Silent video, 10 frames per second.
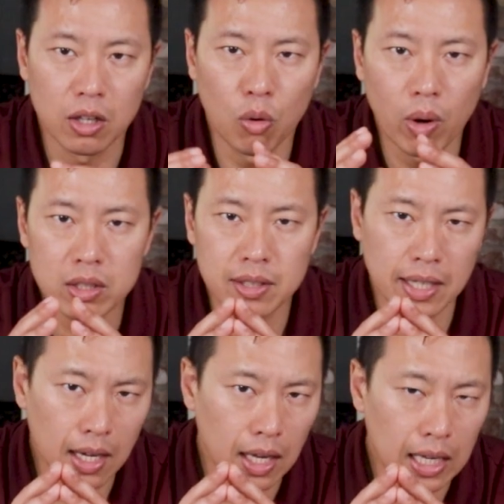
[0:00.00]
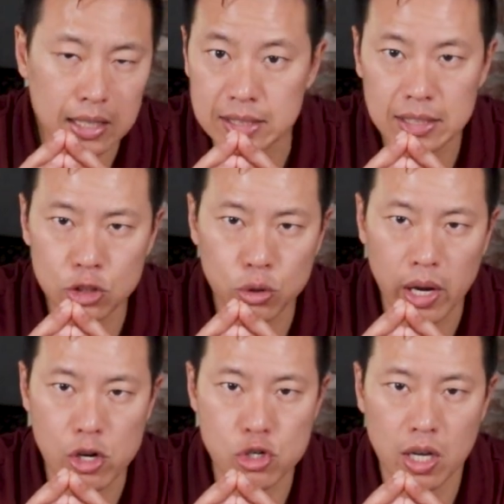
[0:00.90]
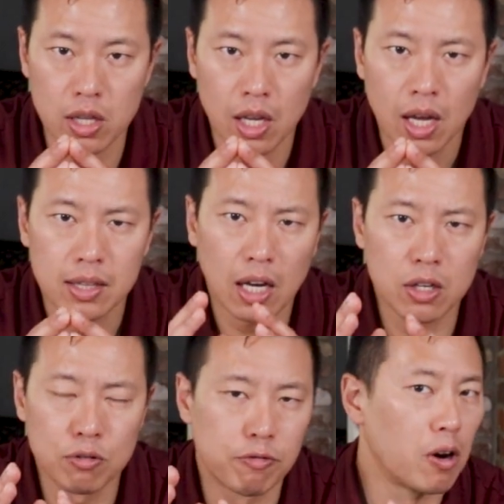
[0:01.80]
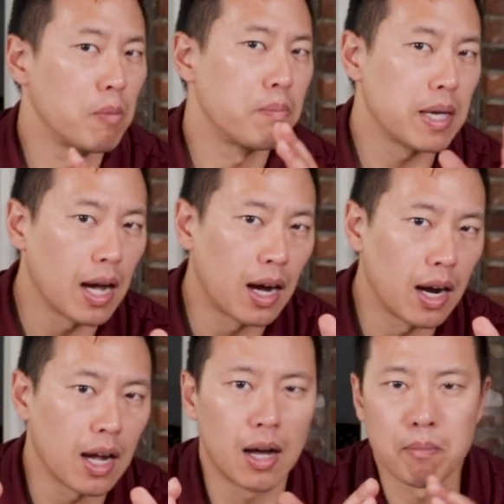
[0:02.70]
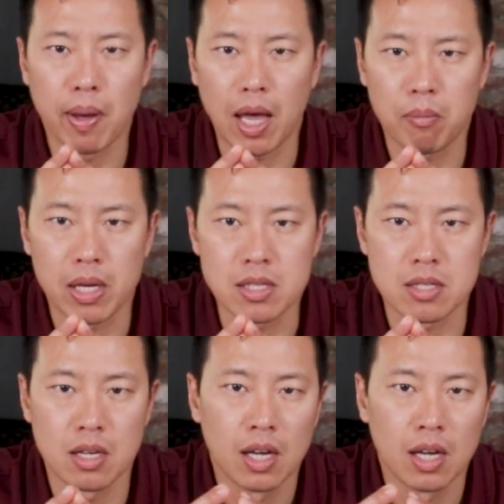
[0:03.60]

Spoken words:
don't want to get in a situation that you fall behind on payments